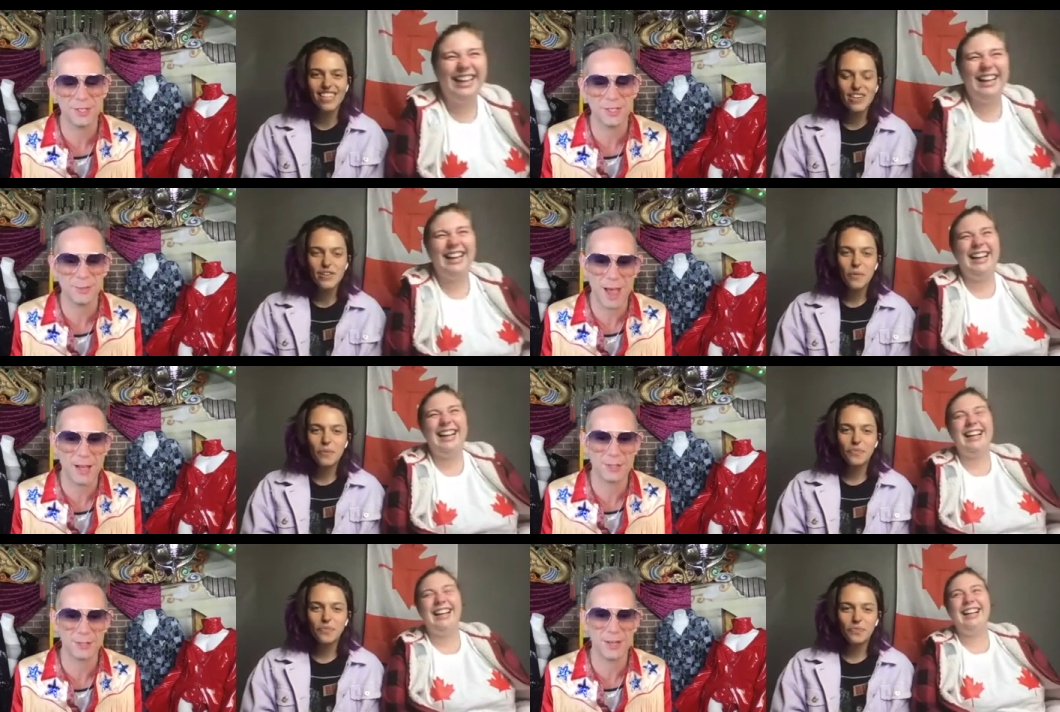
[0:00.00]

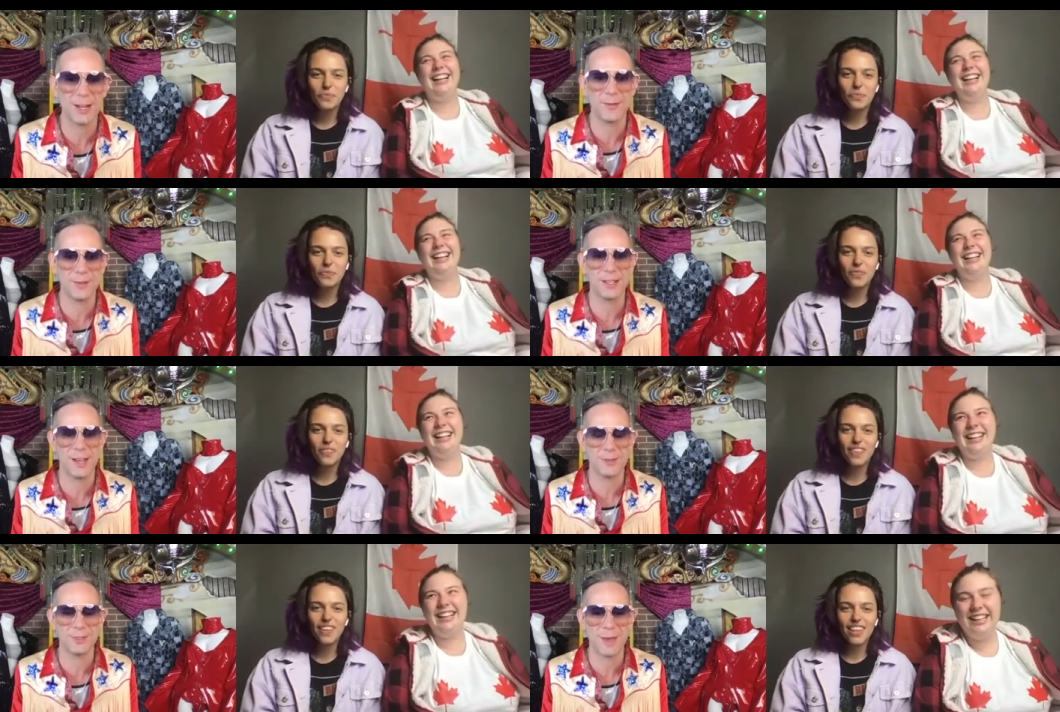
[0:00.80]
Speaker 1: smash the ground. Everything
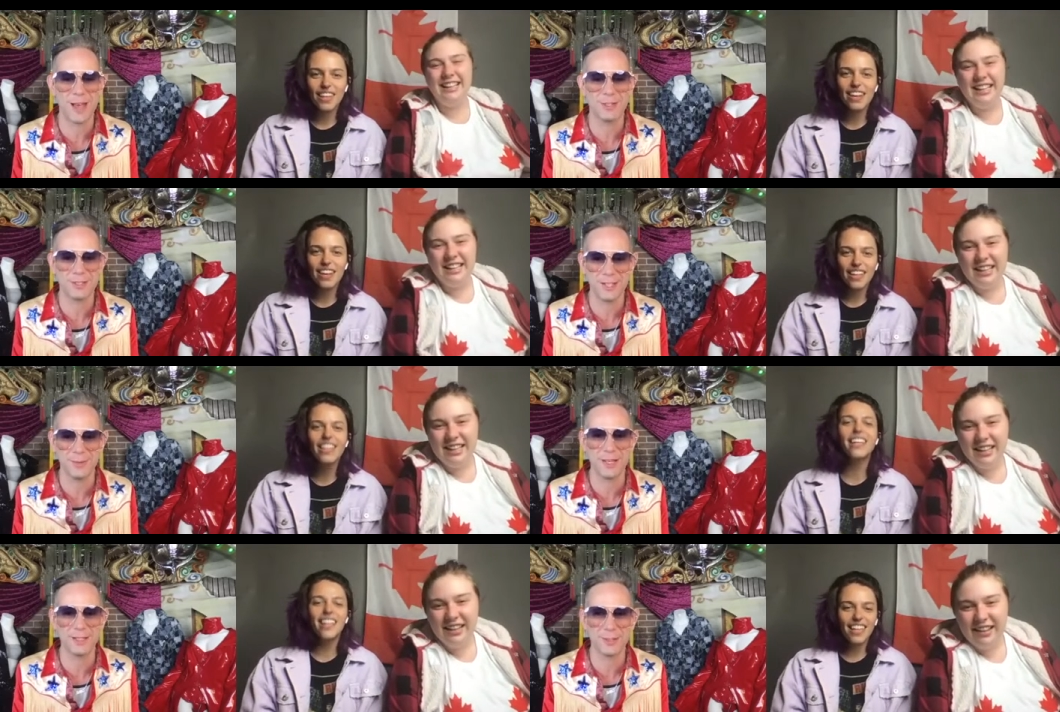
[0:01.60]
else smashed it,
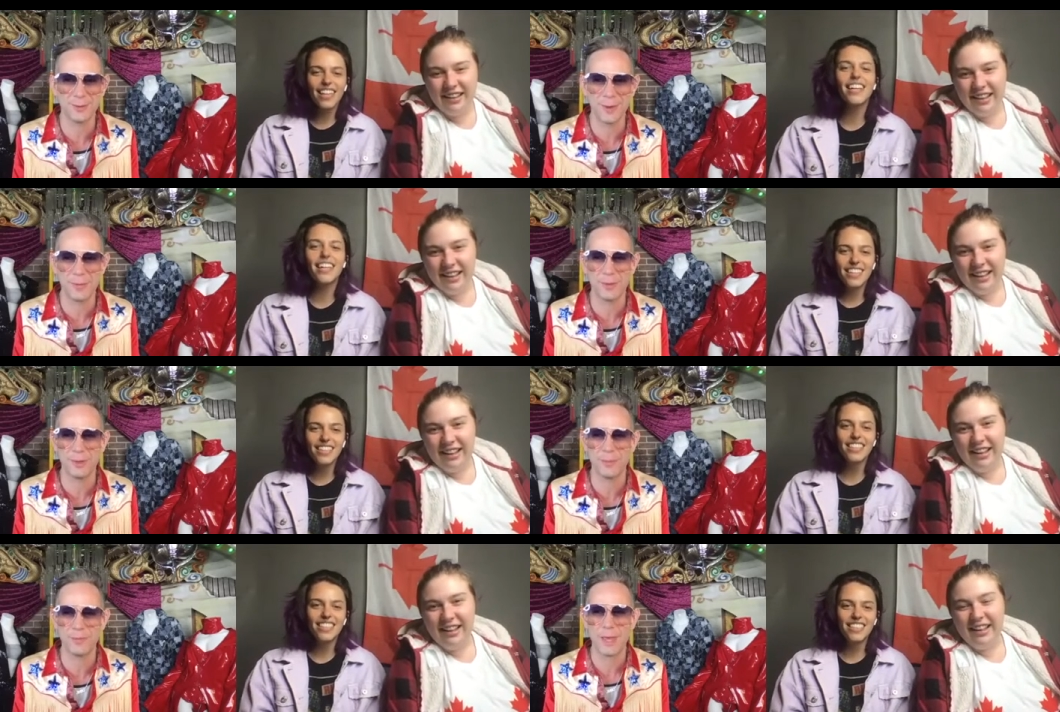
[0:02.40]
but I still remember
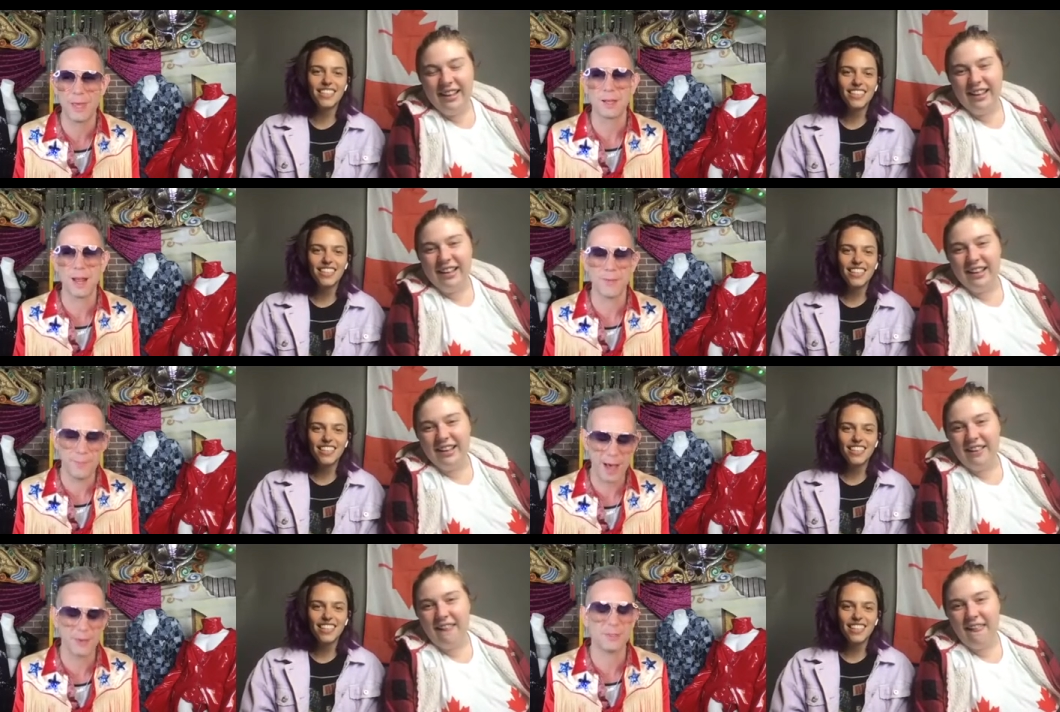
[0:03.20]
the kind of
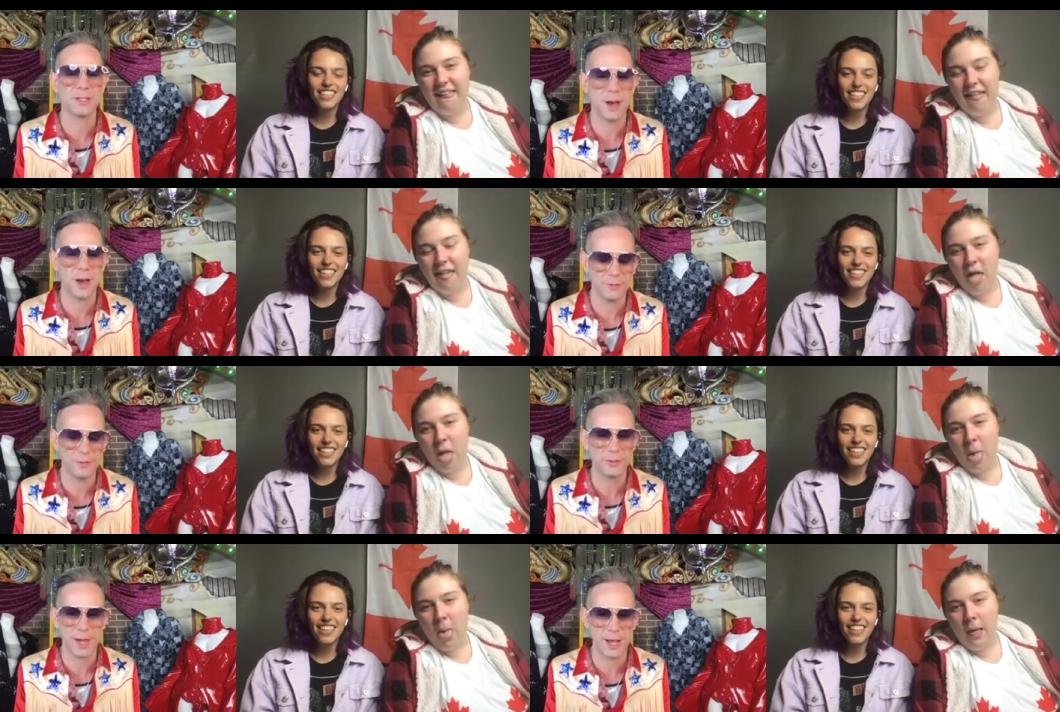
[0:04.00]
bouncing off of
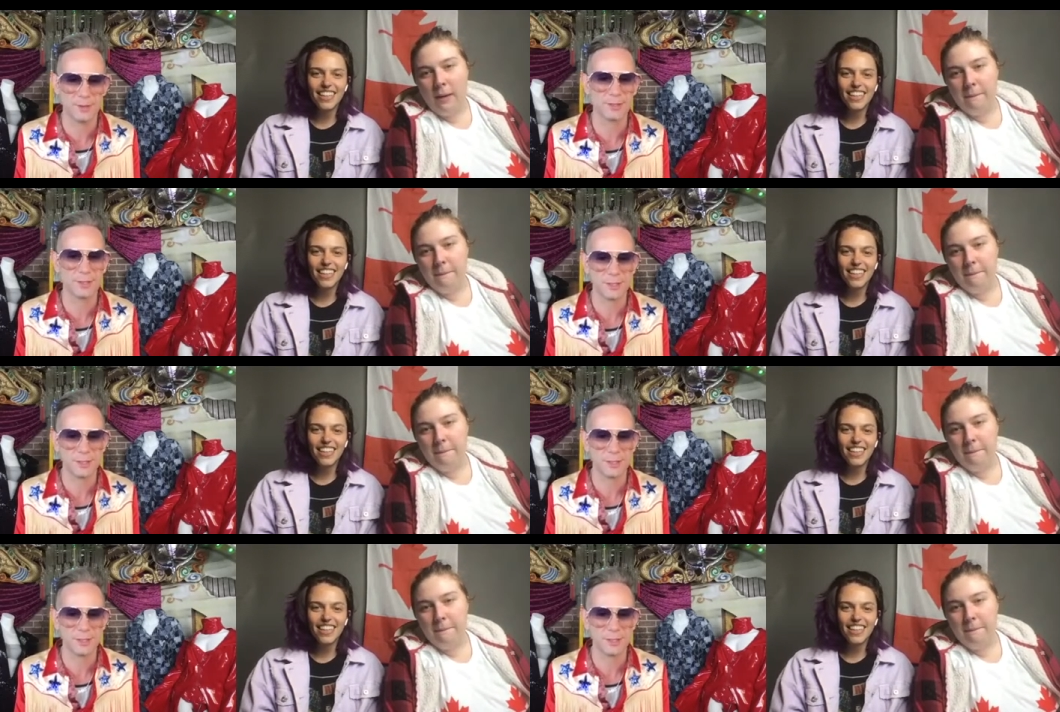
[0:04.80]
the ground.